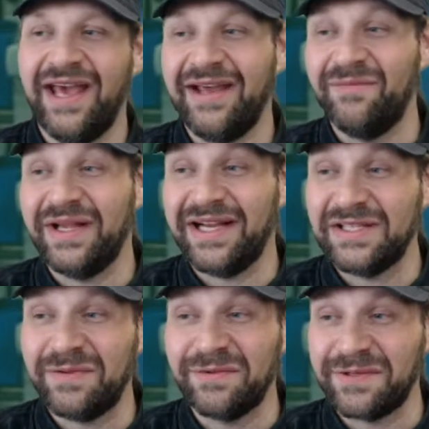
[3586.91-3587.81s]
And
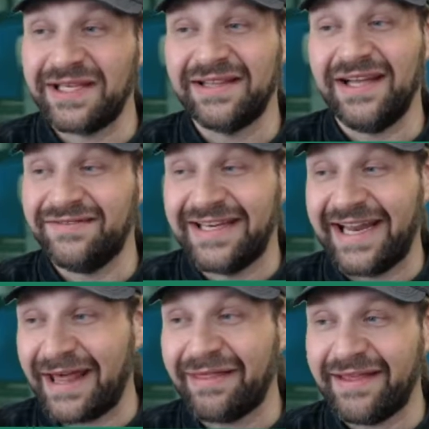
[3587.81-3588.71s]
because people really loved it,
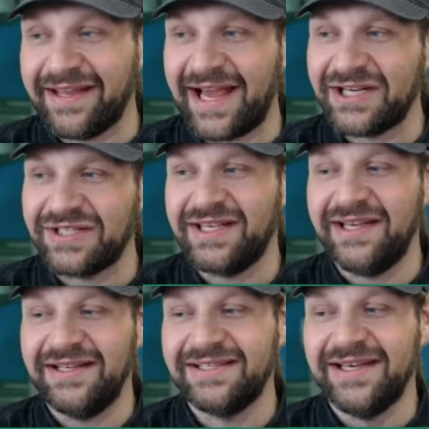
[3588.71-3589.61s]
and I think it
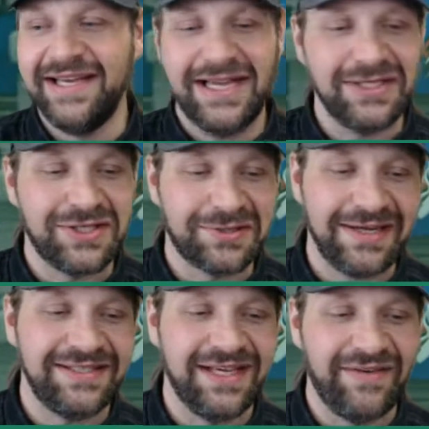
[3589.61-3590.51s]
actually is
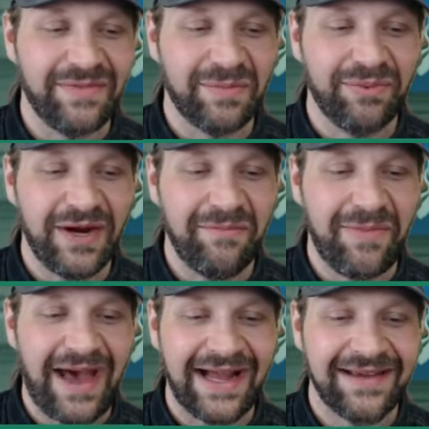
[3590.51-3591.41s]
instructive, I'm going to bring
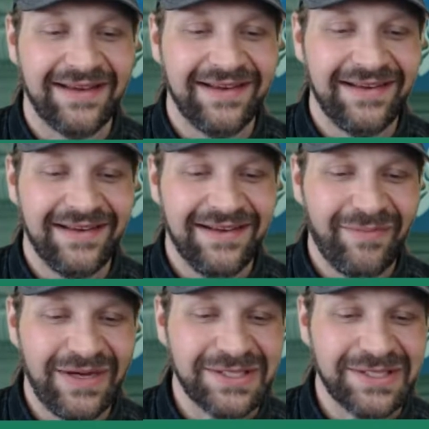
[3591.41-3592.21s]
back my